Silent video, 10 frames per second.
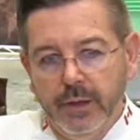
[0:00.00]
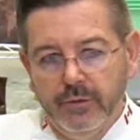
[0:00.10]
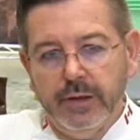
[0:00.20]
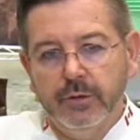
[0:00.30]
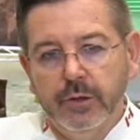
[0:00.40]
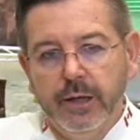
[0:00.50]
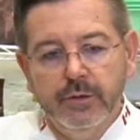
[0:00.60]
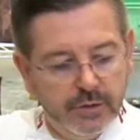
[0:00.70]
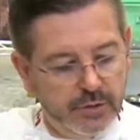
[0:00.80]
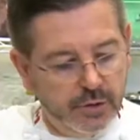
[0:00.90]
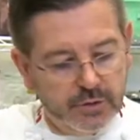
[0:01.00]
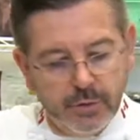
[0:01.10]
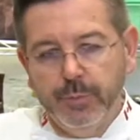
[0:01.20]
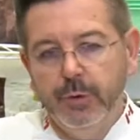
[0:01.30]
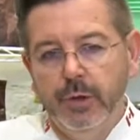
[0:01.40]
milk fat, okay? It's just
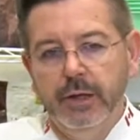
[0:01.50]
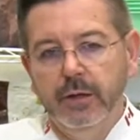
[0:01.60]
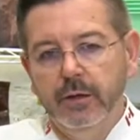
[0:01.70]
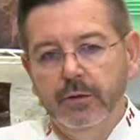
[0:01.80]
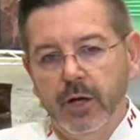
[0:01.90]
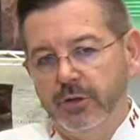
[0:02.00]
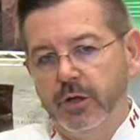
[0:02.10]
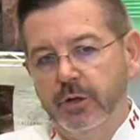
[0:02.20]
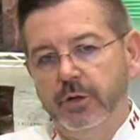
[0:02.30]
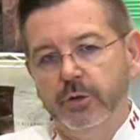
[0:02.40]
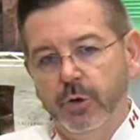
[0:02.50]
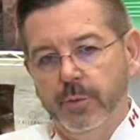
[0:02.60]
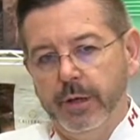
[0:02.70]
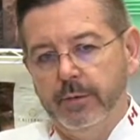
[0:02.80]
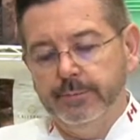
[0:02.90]
purely dark chocolate, cocoa
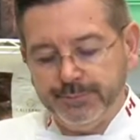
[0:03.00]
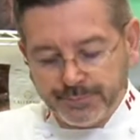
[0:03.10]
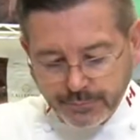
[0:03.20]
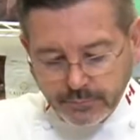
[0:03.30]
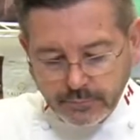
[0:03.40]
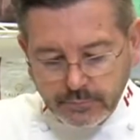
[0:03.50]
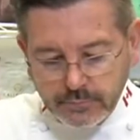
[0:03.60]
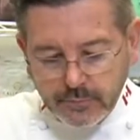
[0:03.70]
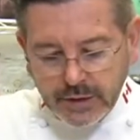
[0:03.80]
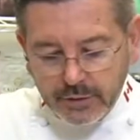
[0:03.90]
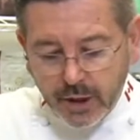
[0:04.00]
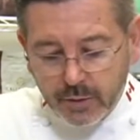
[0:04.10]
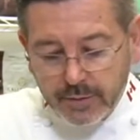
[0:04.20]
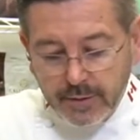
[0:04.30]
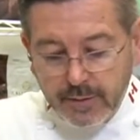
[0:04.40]
butter.
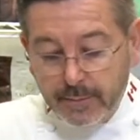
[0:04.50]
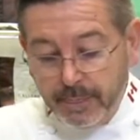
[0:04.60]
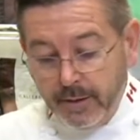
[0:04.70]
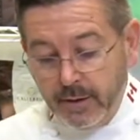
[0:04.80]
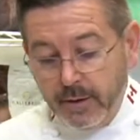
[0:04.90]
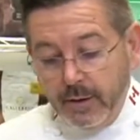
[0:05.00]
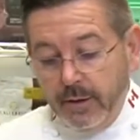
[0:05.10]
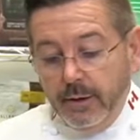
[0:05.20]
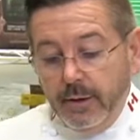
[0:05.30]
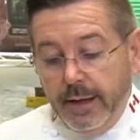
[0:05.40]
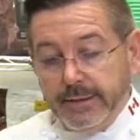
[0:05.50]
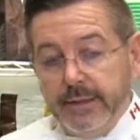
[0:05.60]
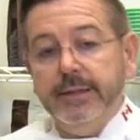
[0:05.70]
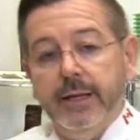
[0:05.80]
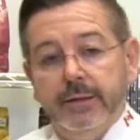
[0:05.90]
Now, as I
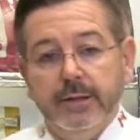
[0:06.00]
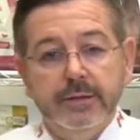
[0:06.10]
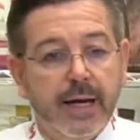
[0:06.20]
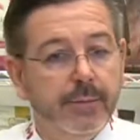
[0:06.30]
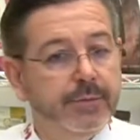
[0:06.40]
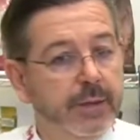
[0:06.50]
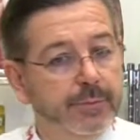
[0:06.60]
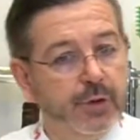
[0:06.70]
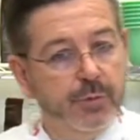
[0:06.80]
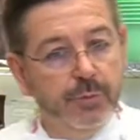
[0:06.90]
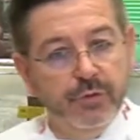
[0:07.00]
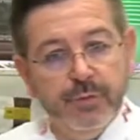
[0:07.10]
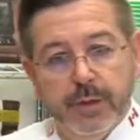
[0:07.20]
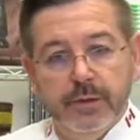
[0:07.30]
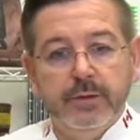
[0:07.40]
said, time, temperature,
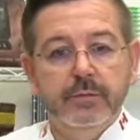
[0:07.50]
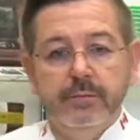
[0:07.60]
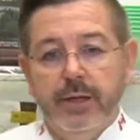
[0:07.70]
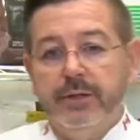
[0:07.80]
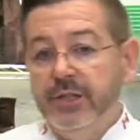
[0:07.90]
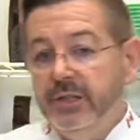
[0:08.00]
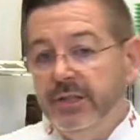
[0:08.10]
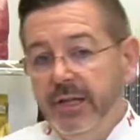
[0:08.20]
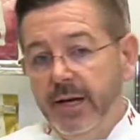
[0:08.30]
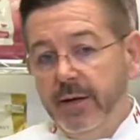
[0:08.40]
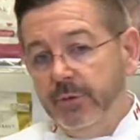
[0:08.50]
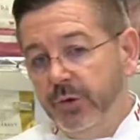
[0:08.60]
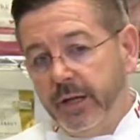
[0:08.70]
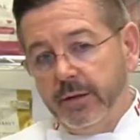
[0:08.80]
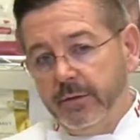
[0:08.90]
movement. Right? TTM, you
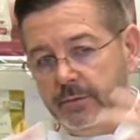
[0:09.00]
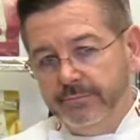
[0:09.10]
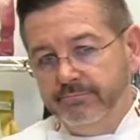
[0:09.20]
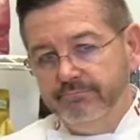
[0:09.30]
can